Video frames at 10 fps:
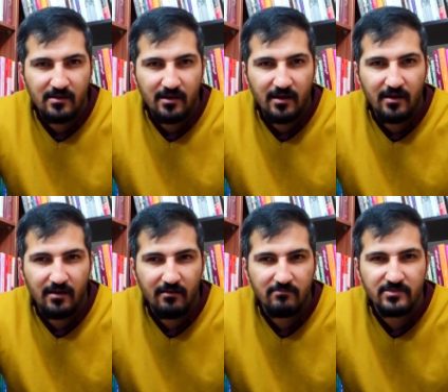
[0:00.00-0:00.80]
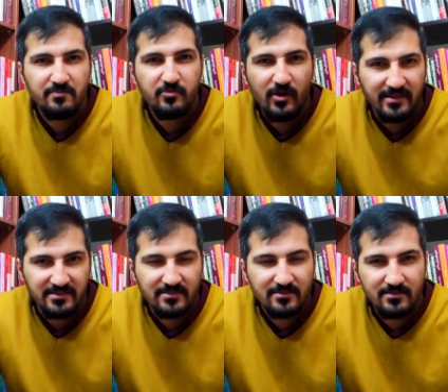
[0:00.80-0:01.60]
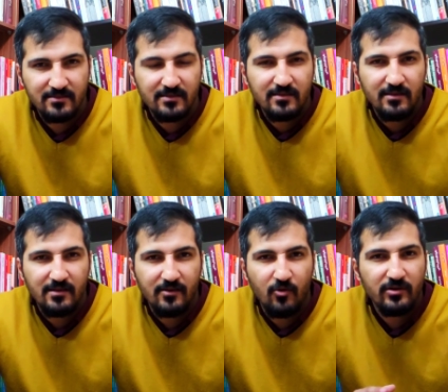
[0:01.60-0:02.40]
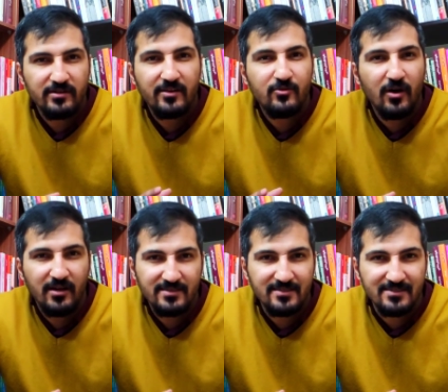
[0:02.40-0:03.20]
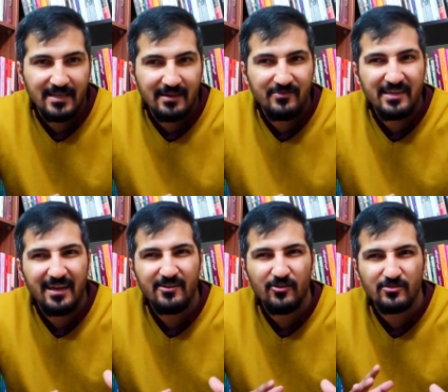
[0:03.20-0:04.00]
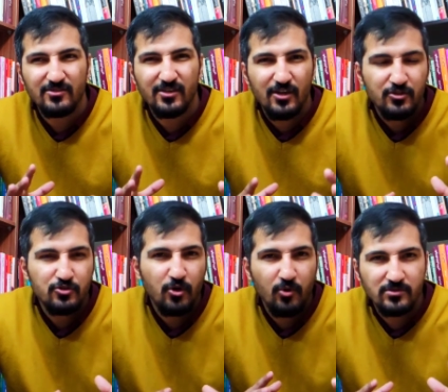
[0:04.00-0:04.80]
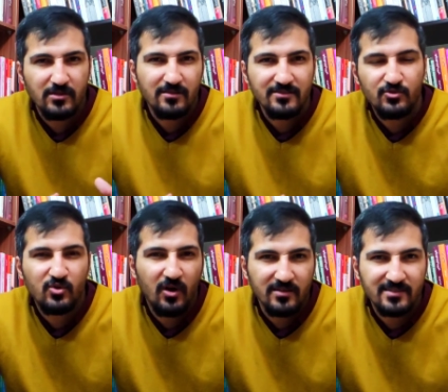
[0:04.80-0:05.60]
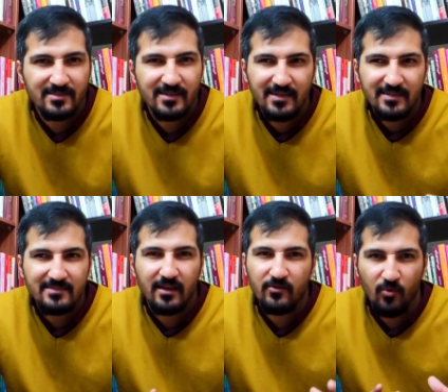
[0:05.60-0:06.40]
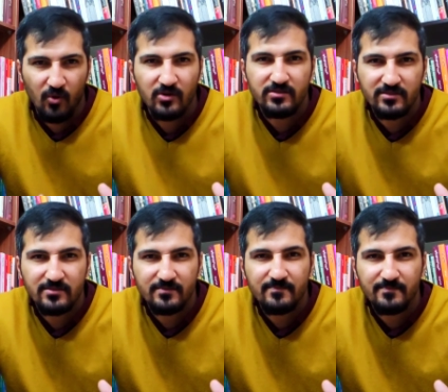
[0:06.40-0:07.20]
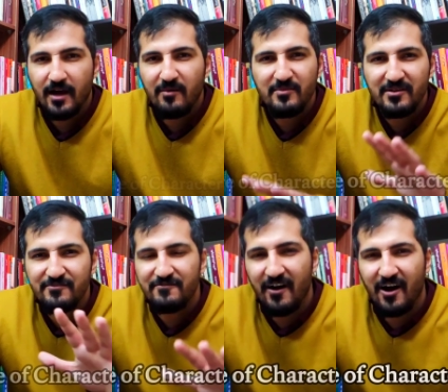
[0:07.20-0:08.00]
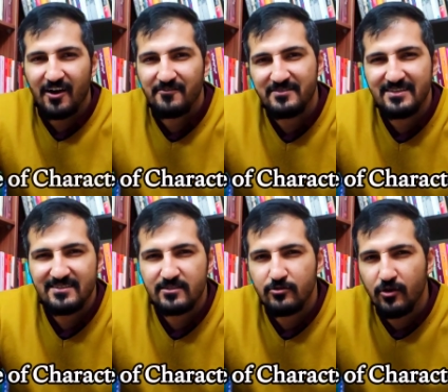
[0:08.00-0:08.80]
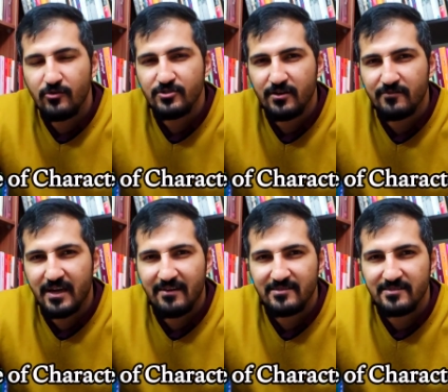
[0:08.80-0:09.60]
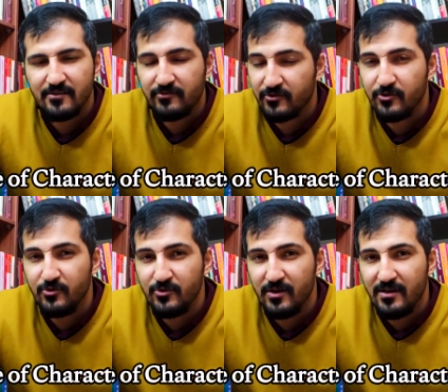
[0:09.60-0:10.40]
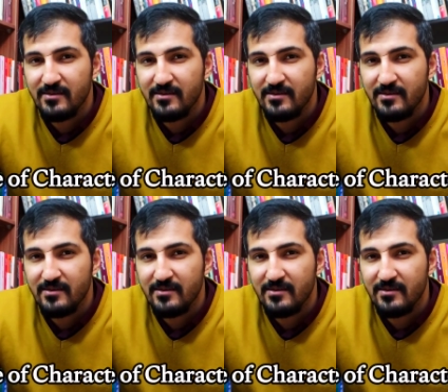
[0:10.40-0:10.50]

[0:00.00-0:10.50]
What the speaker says: depressed, or in a crisis, and we cannot totally trust their words. Number 5, disclosure of character through